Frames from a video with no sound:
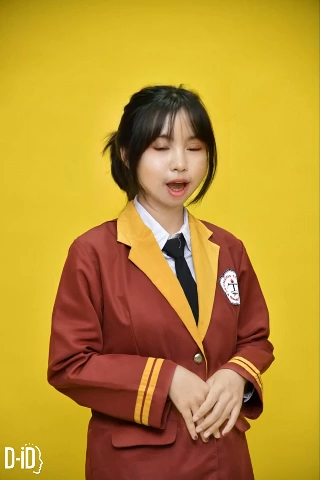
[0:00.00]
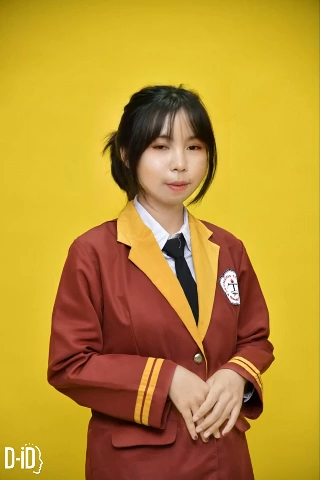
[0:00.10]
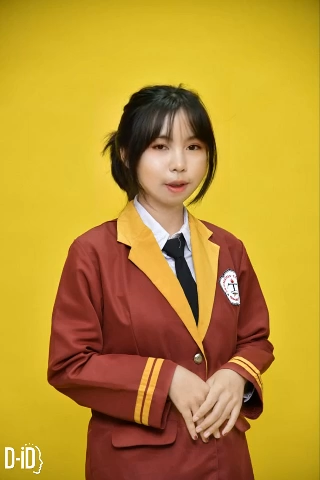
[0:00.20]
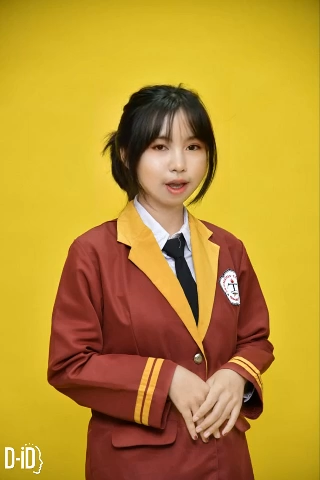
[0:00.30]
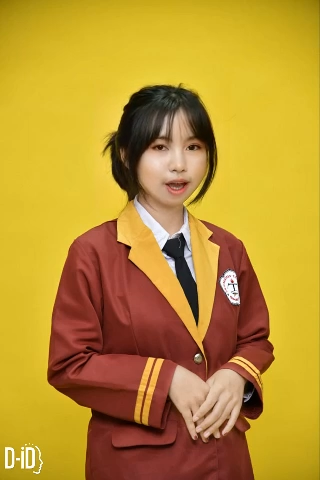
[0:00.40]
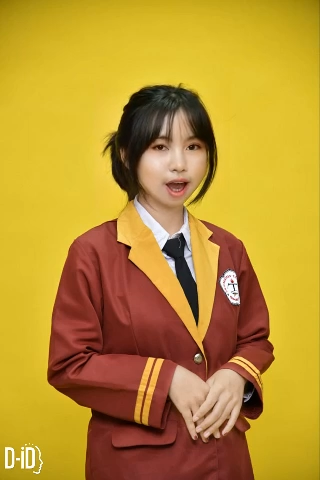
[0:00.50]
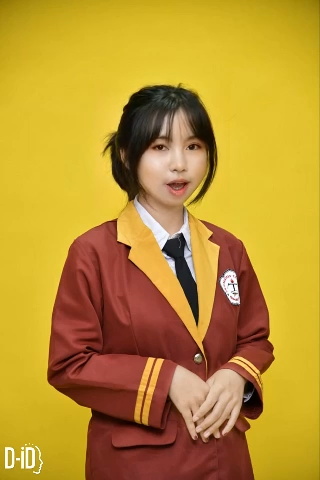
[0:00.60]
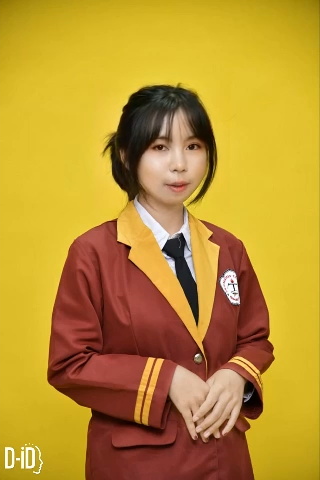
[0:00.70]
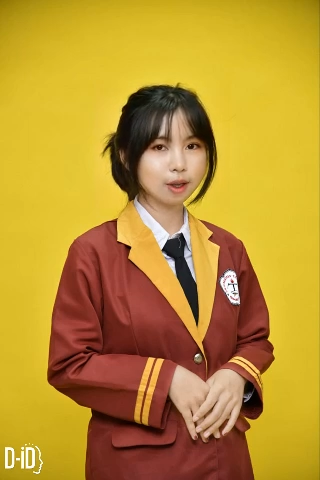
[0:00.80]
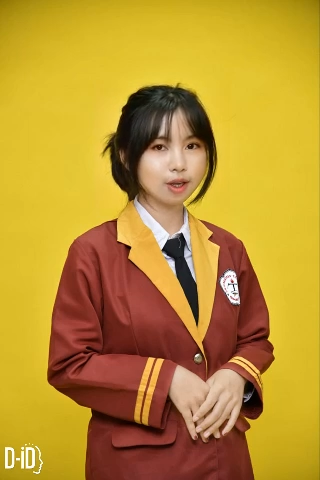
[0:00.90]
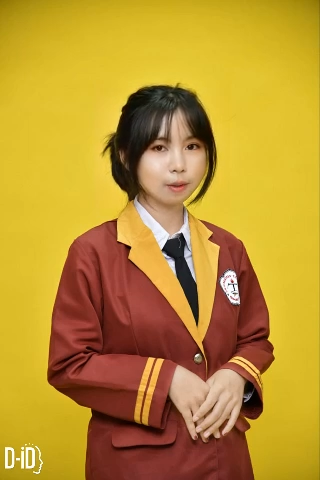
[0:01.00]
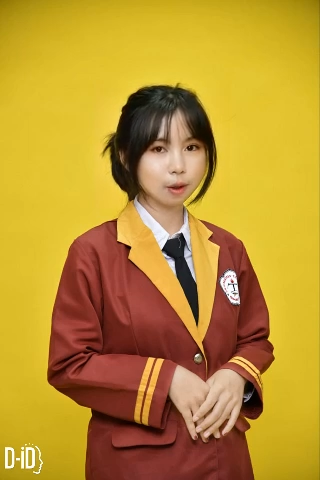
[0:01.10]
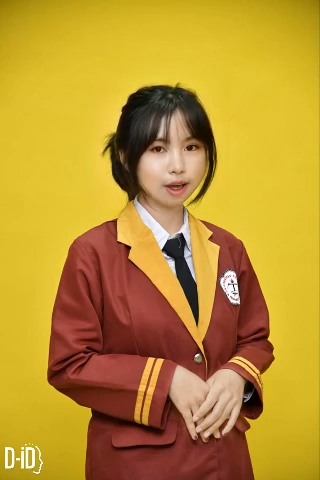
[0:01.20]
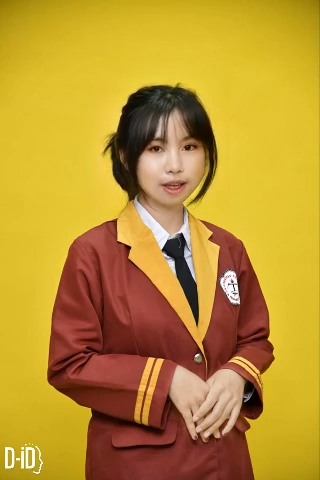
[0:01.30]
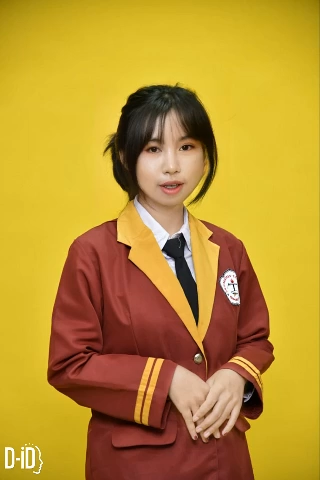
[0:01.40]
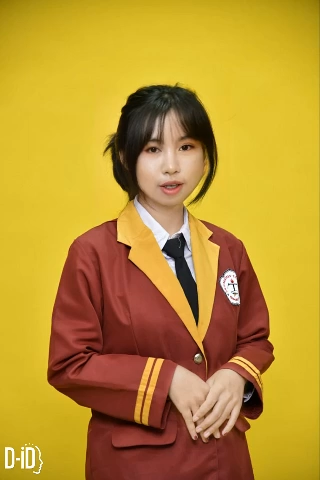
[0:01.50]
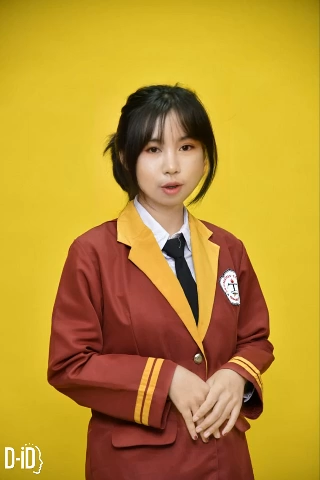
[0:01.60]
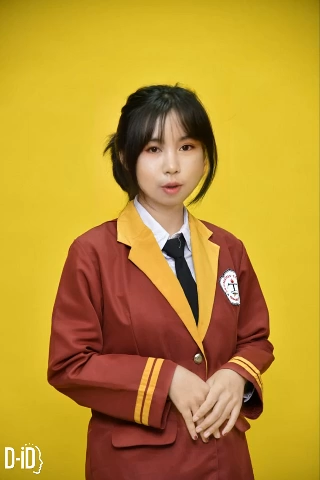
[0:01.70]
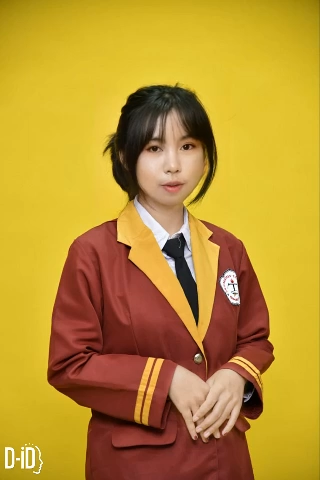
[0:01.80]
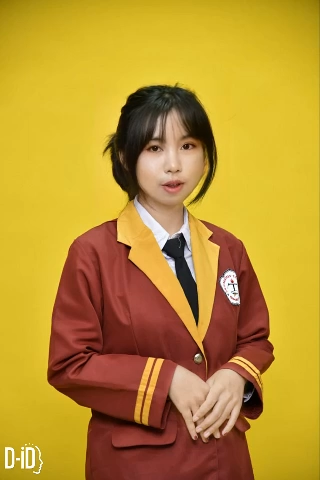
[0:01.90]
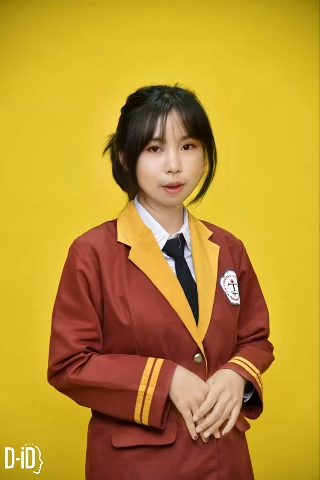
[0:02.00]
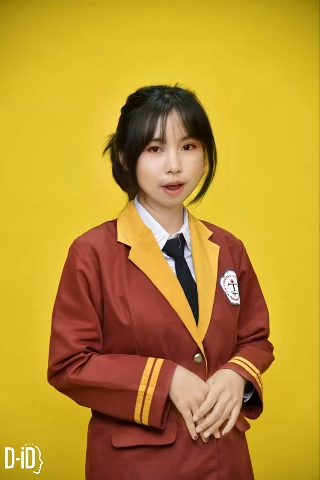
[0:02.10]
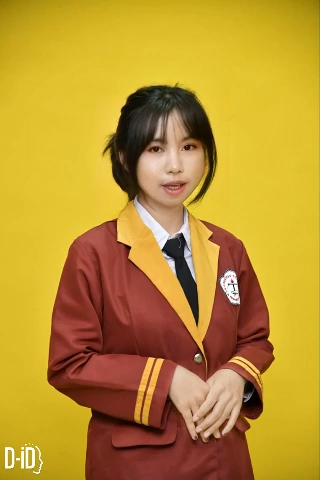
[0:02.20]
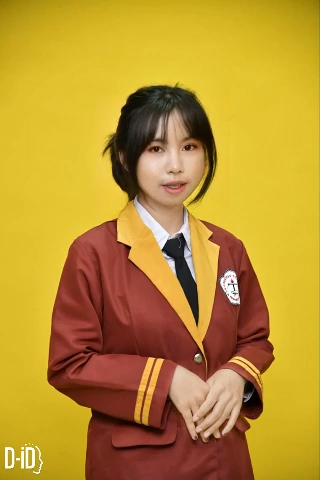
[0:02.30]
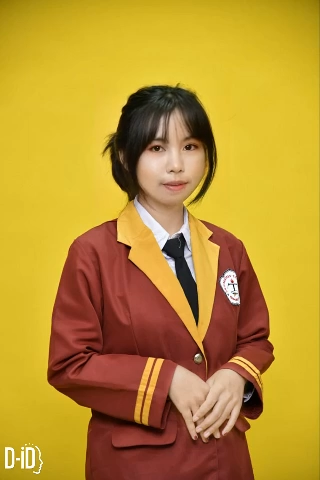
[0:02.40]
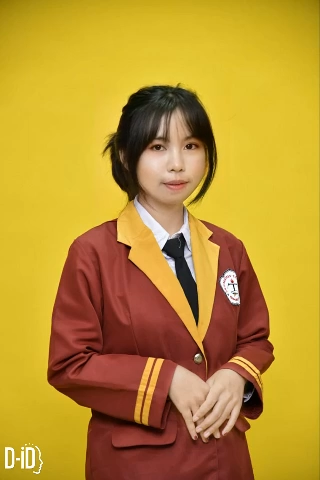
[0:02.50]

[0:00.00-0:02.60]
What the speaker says: A market economy looks more identical to a free market.